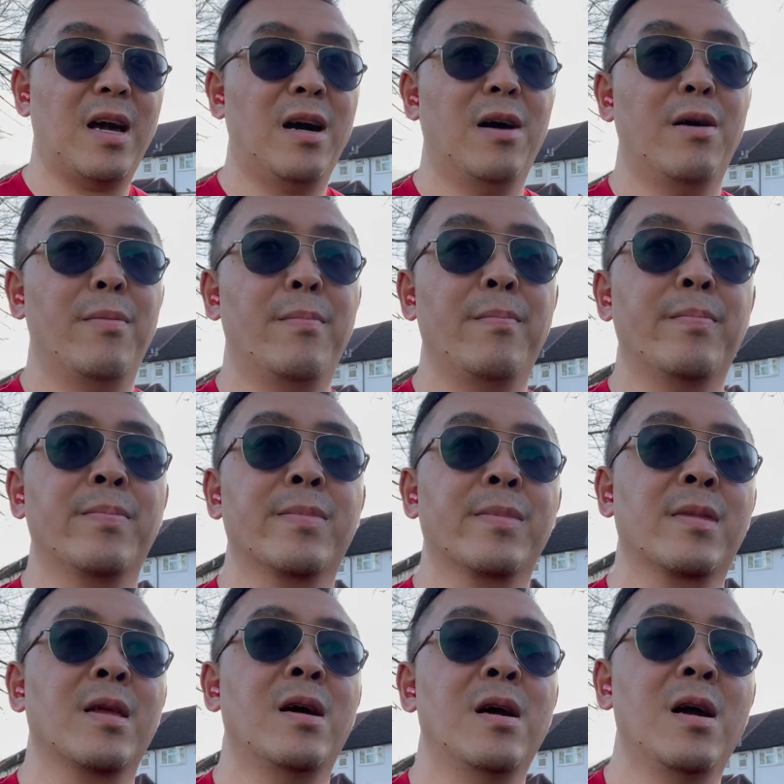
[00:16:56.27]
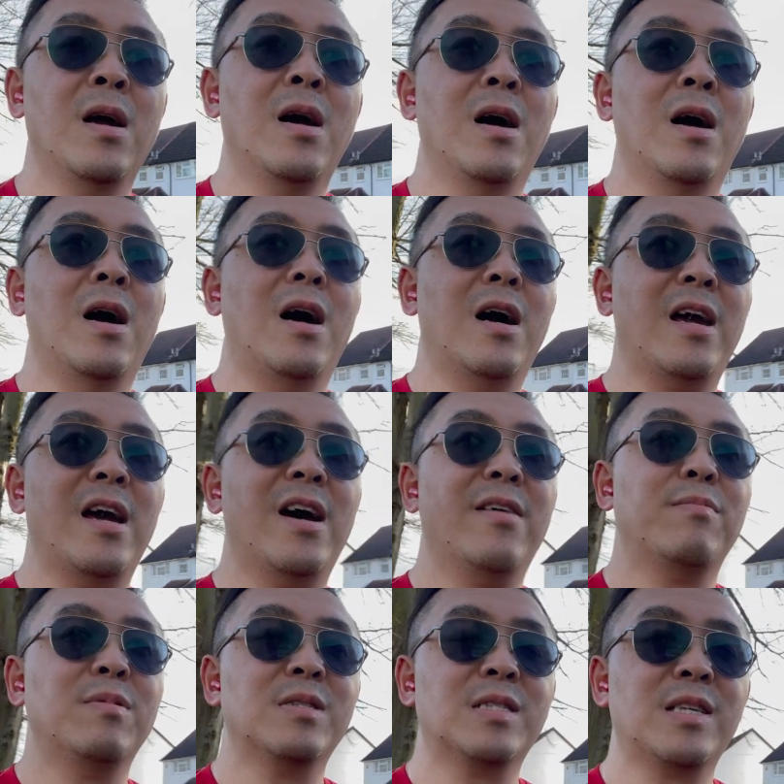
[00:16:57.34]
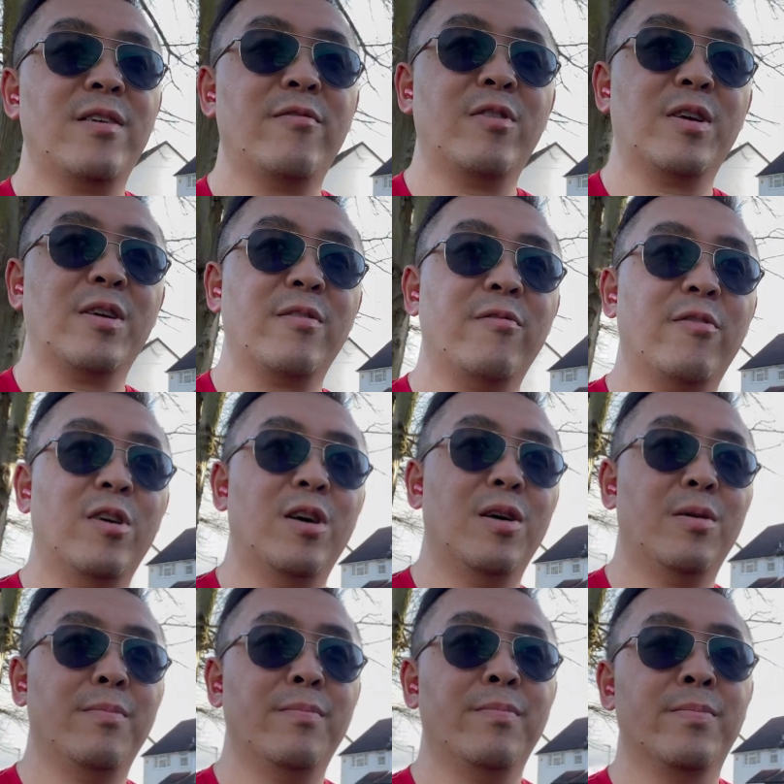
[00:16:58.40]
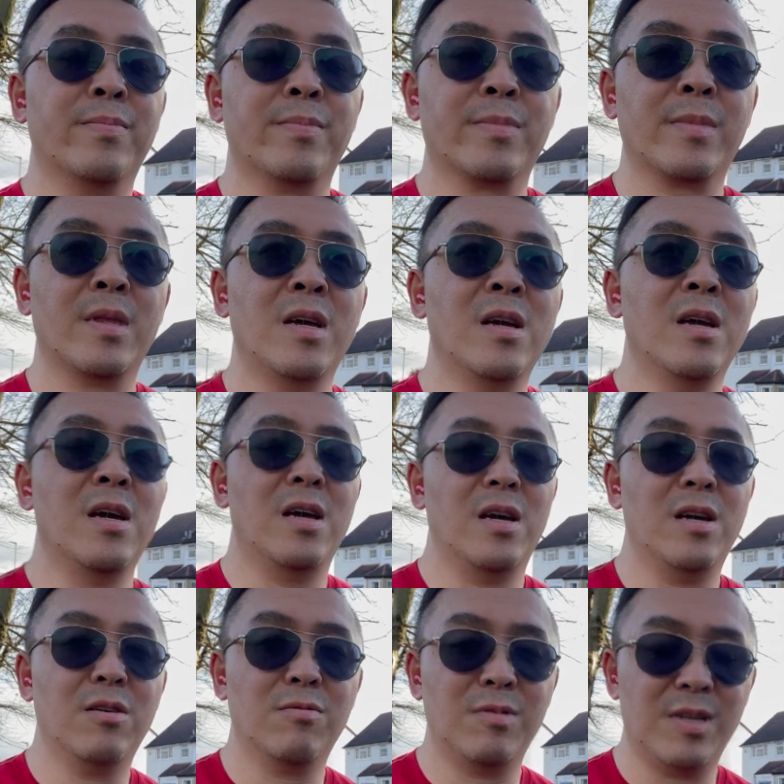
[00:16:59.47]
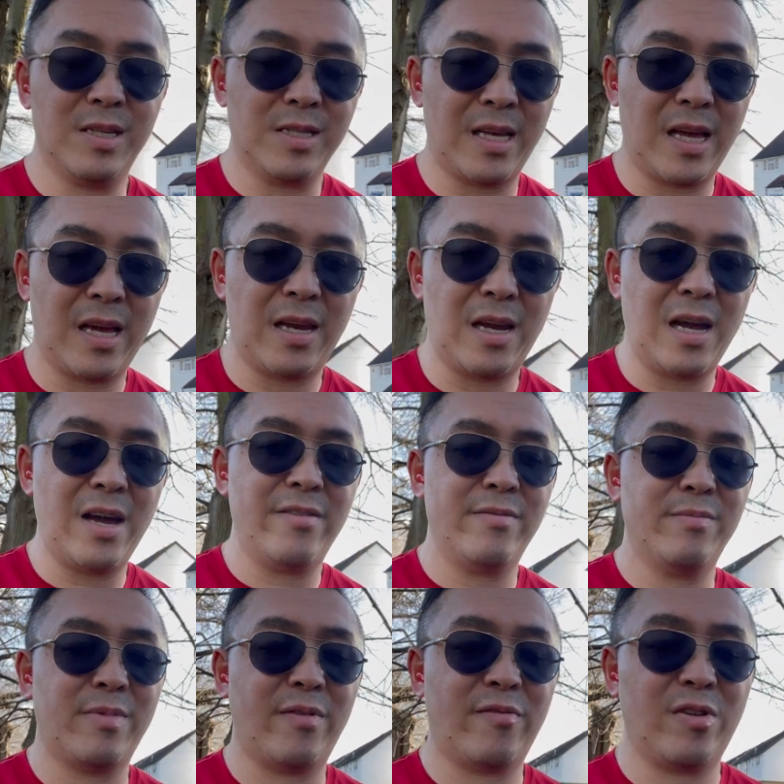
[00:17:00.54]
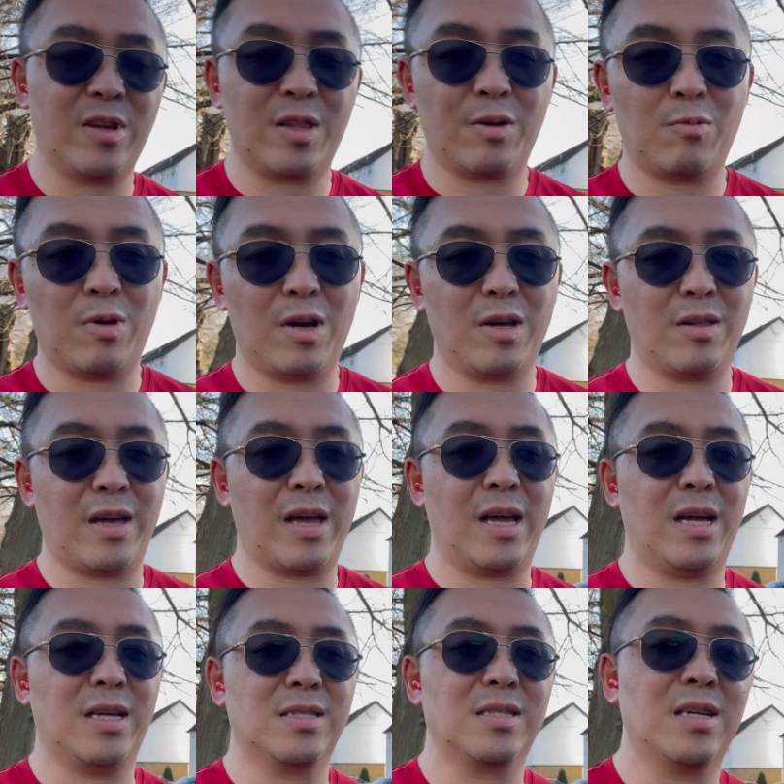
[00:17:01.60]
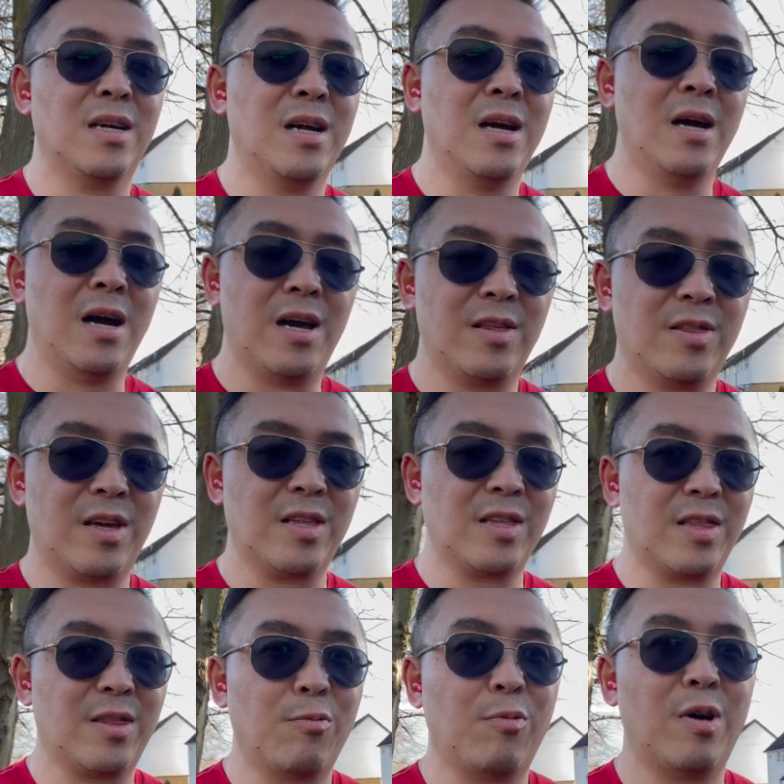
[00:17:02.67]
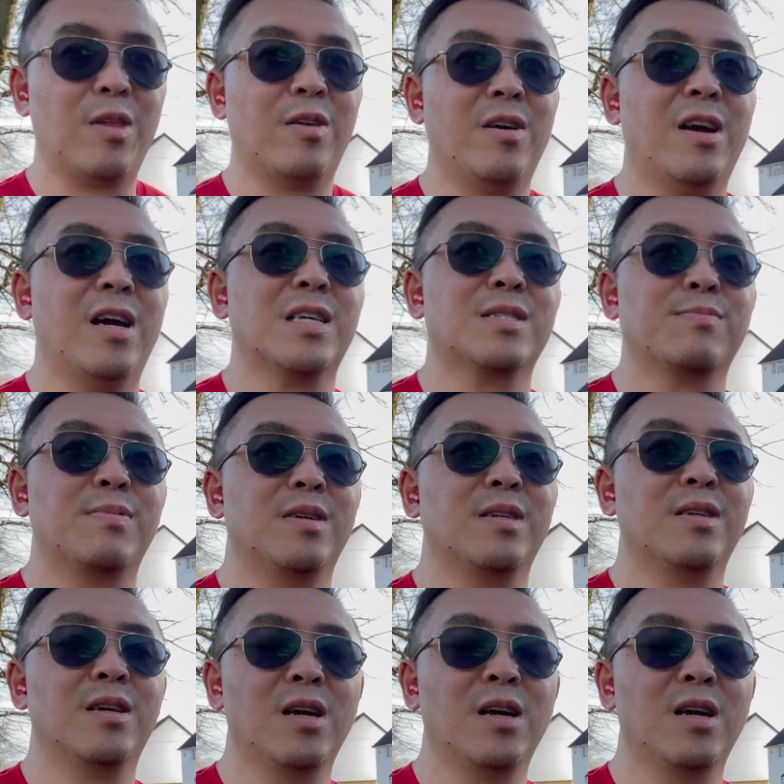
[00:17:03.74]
I have been suffering from illness and I haven't been feeling well, and I think that the weather has been